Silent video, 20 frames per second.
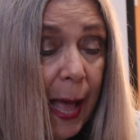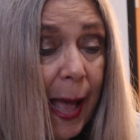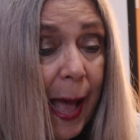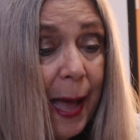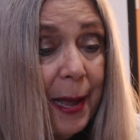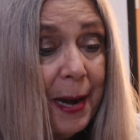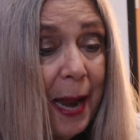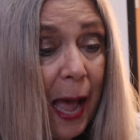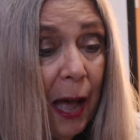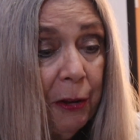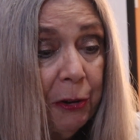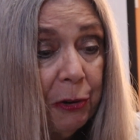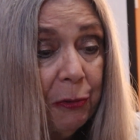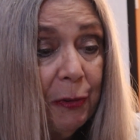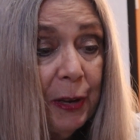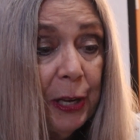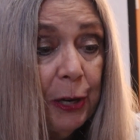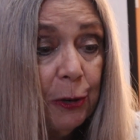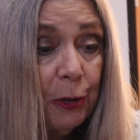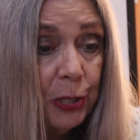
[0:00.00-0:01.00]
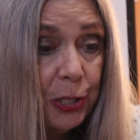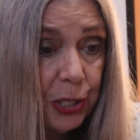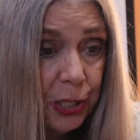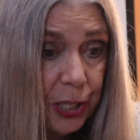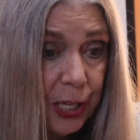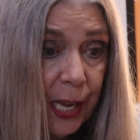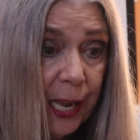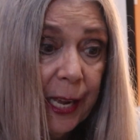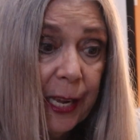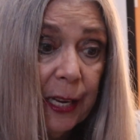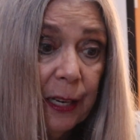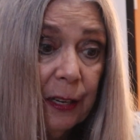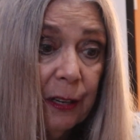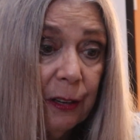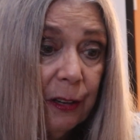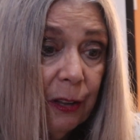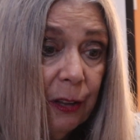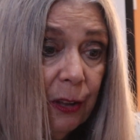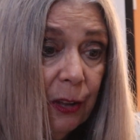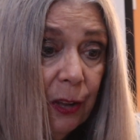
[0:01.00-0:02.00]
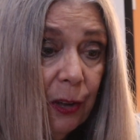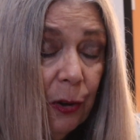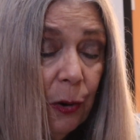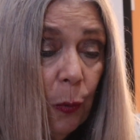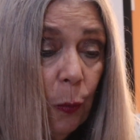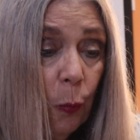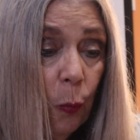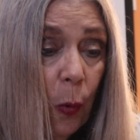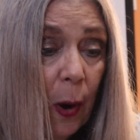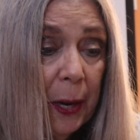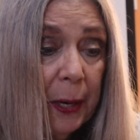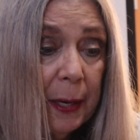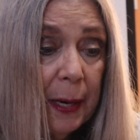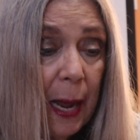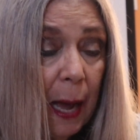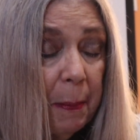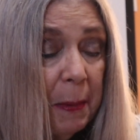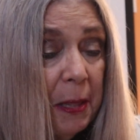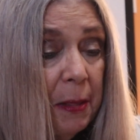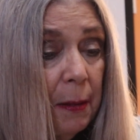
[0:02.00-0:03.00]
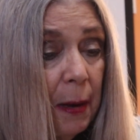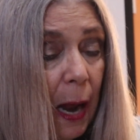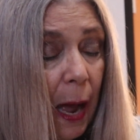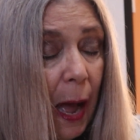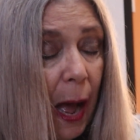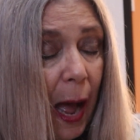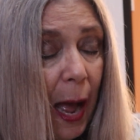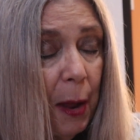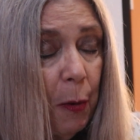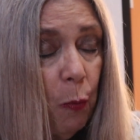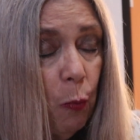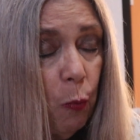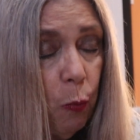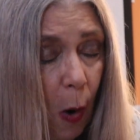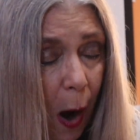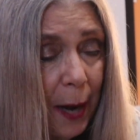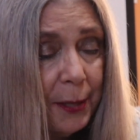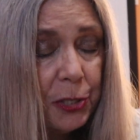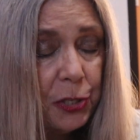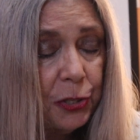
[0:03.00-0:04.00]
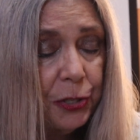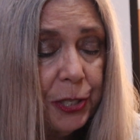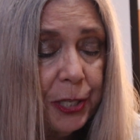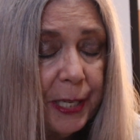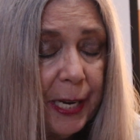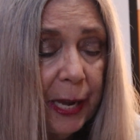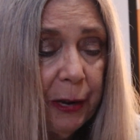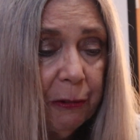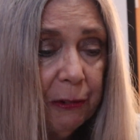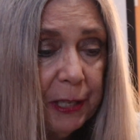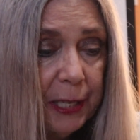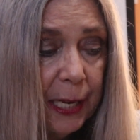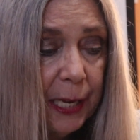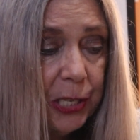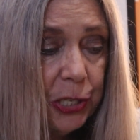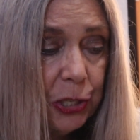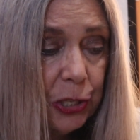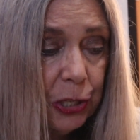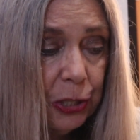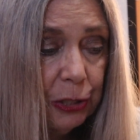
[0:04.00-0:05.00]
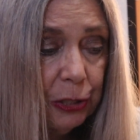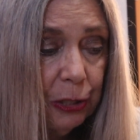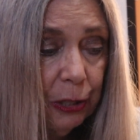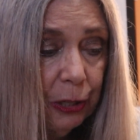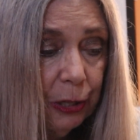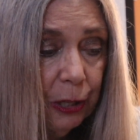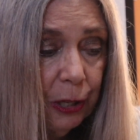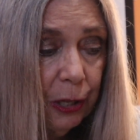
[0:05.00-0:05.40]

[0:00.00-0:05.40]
and how to regurgitate I watched the degradation